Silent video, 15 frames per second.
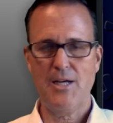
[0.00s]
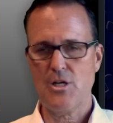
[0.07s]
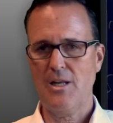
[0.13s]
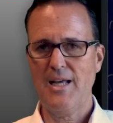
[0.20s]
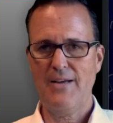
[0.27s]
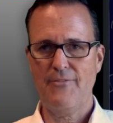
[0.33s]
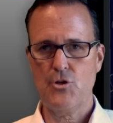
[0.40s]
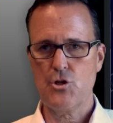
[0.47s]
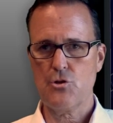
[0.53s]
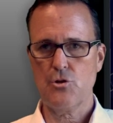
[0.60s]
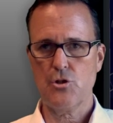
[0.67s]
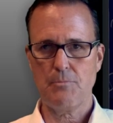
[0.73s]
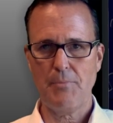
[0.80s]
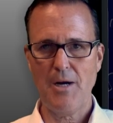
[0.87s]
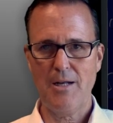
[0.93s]
a life
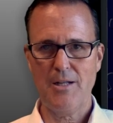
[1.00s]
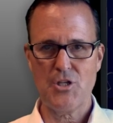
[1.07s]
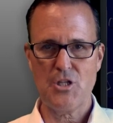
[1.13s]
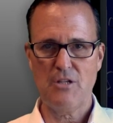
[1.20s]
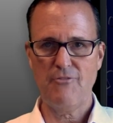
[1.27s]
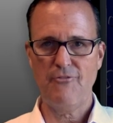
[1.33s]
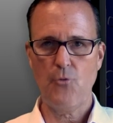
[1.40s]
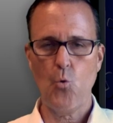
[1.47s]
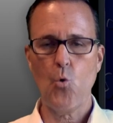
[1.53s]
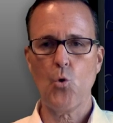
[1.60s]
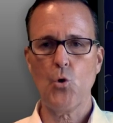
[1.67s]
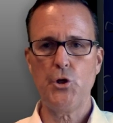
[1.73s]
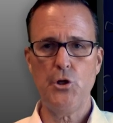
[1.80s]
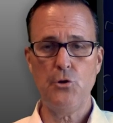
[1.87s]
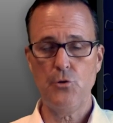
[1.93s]
insurance policy
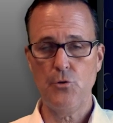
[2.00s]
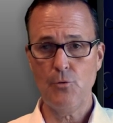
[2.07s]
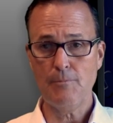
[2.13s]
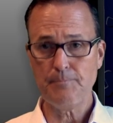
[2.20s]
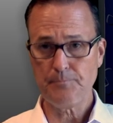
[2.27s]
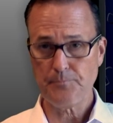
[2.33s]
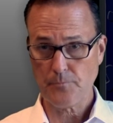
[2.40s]
for you